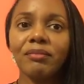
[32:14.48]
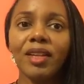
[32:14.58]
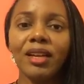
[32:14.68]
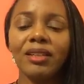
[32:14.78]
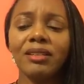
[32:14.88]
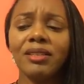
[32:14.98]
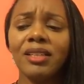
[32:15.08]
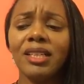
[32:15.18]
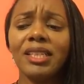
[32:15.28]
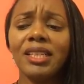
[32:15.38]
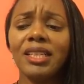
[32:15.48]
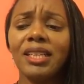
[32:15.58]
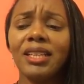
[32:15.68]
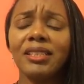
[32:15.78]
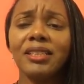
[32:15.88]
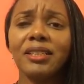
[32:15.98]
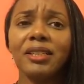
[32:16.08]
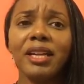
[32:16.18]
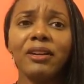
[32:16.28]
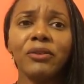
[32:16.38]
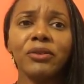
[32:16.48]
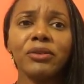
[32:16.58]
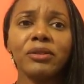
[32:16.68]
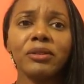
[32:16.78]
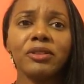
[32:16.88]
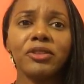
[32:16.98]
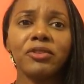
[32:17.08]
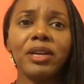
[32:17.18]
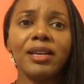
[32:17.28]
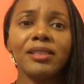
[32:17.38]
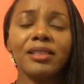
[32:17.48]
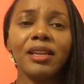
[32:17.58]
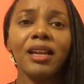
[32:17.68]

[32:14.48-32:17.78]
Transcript: And that was another thing that the elders stressed.